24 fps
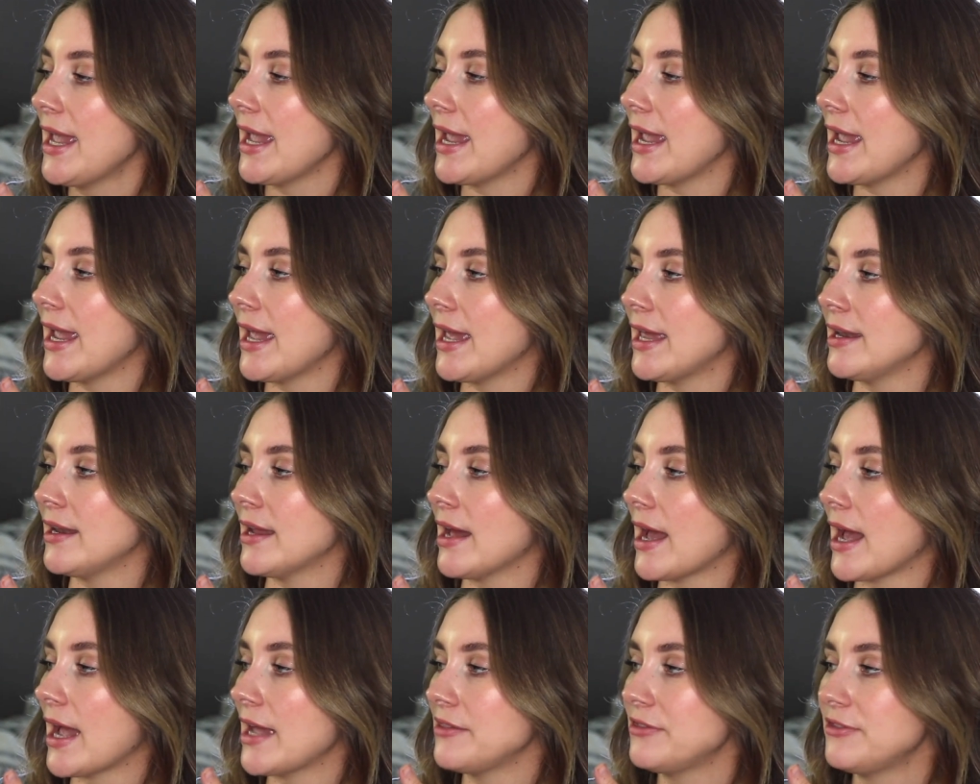
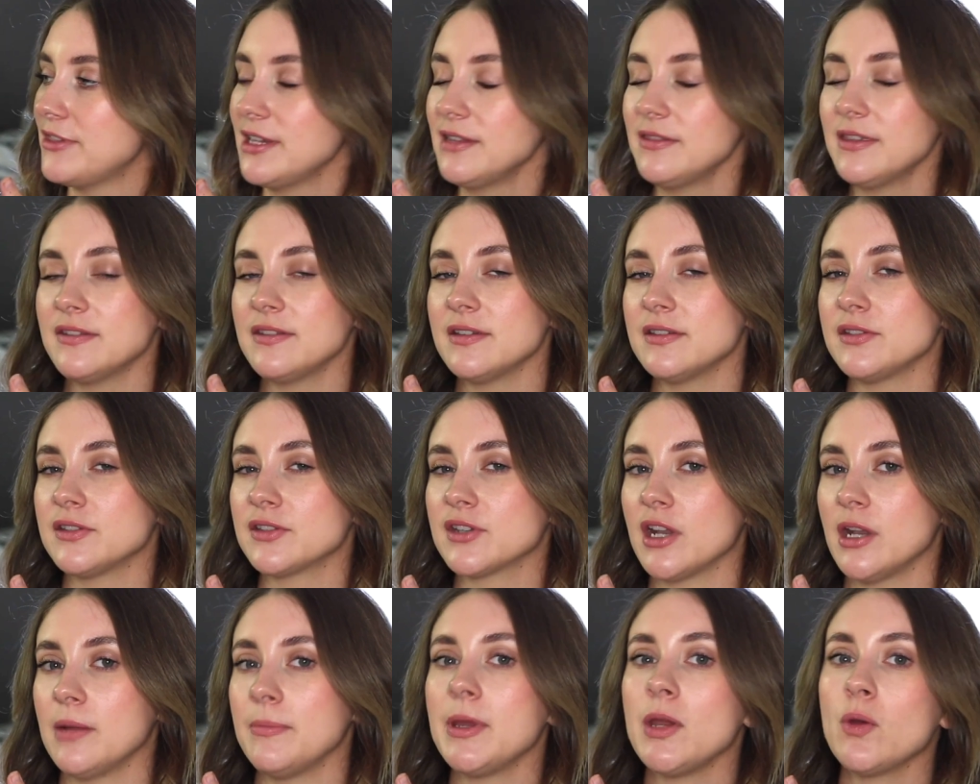And I think that this is
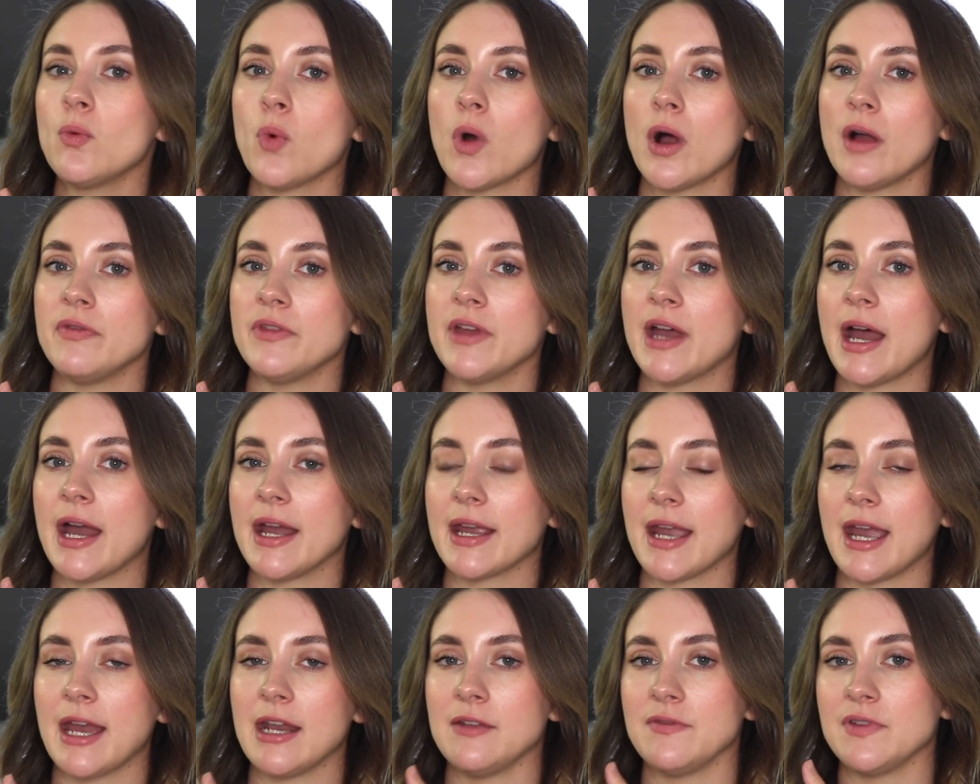going to be one that
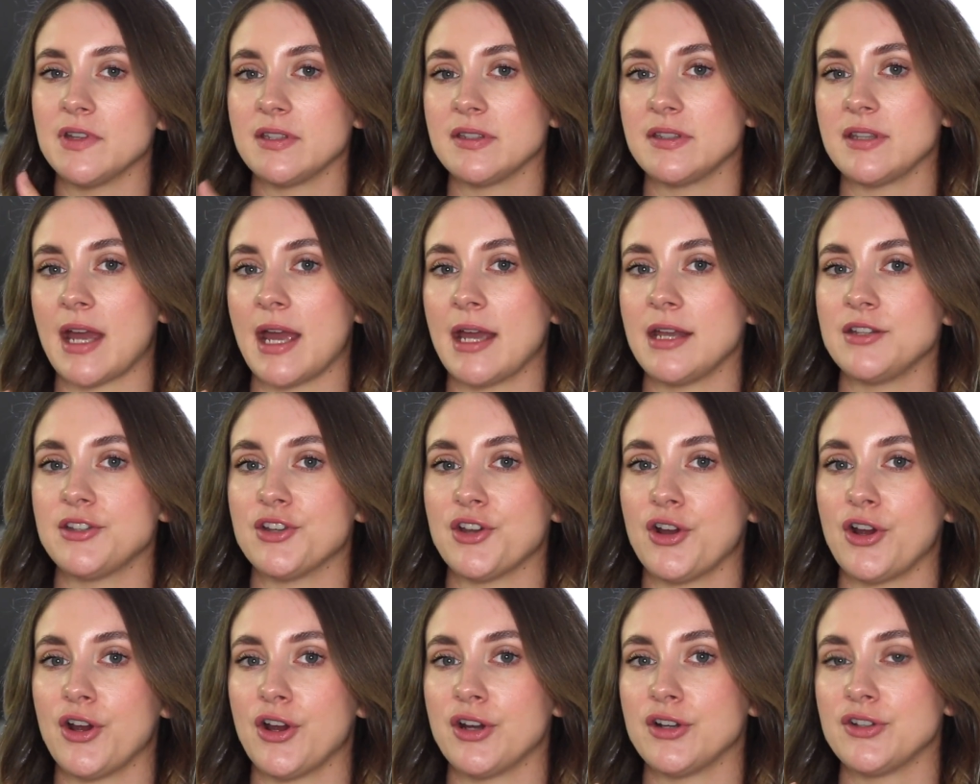I kind of assign
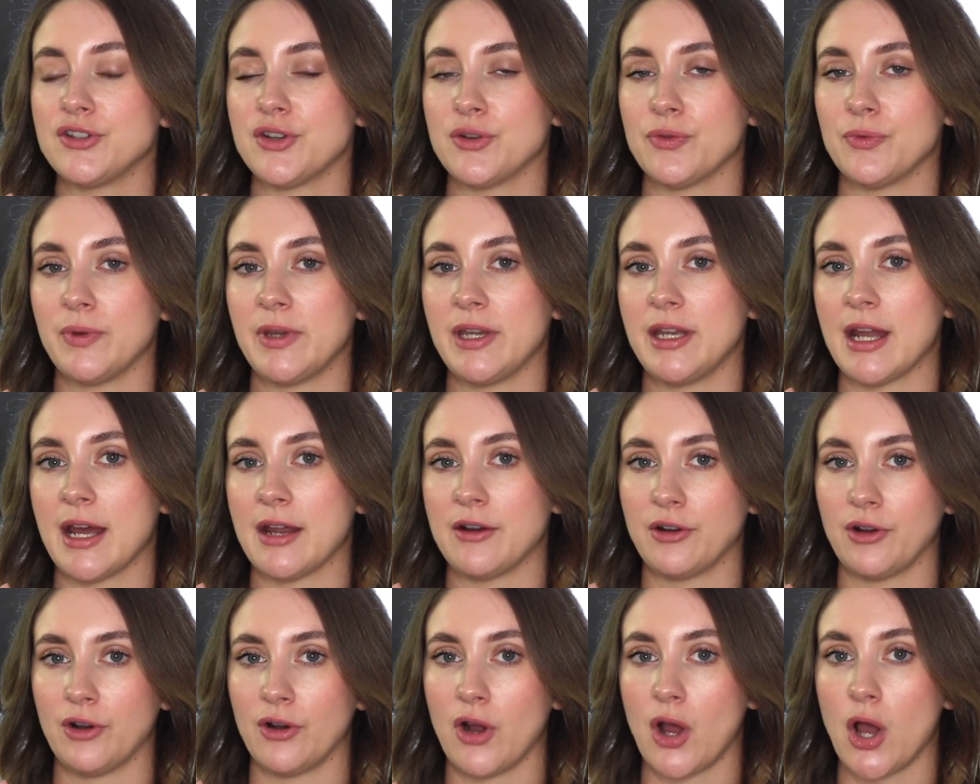to her to read
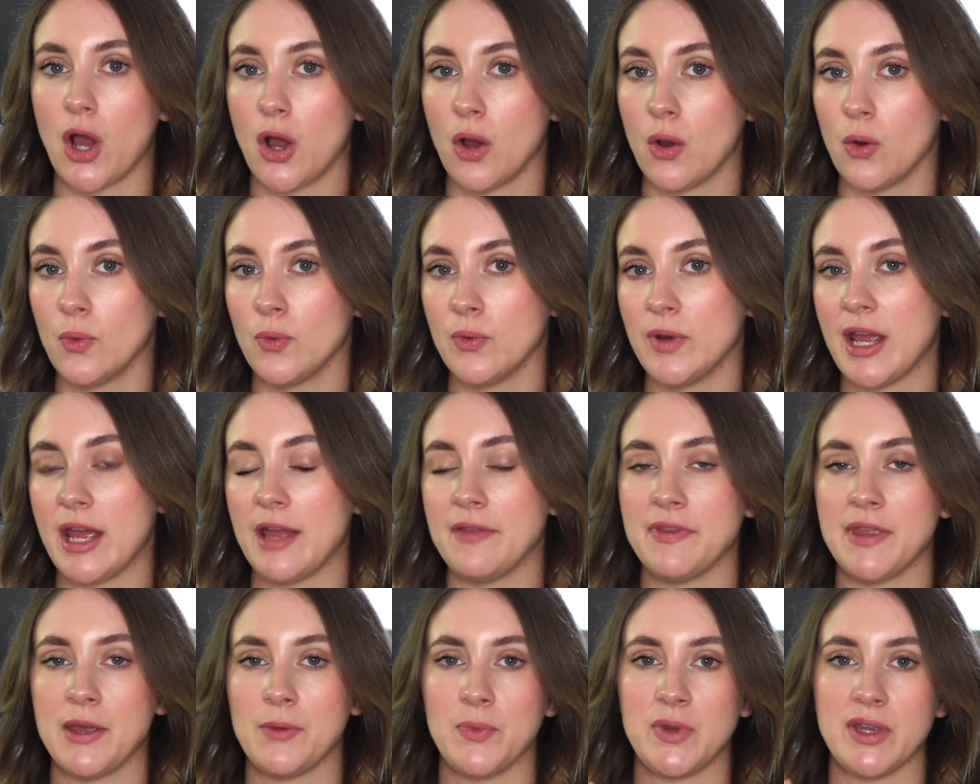on her own,
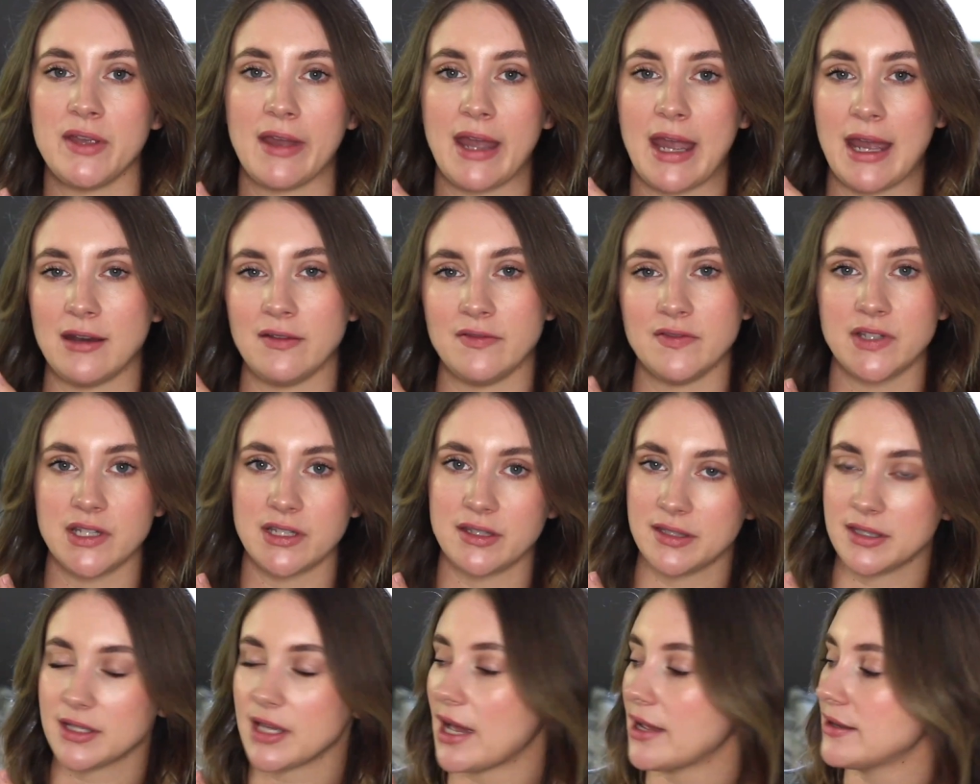and then we kind of
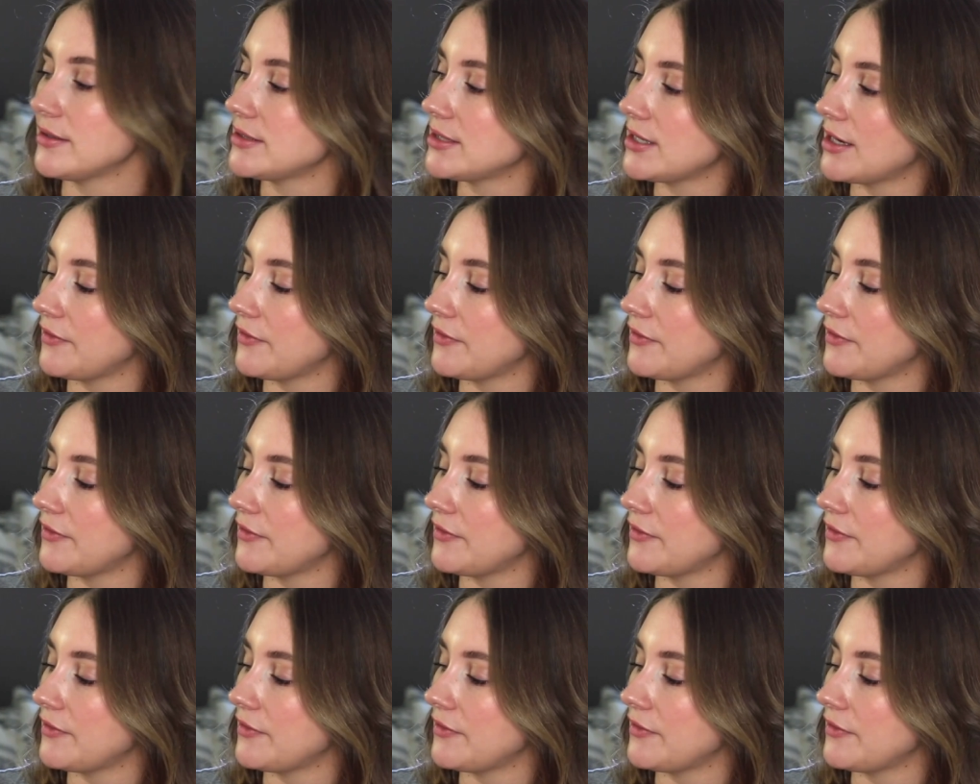discuss and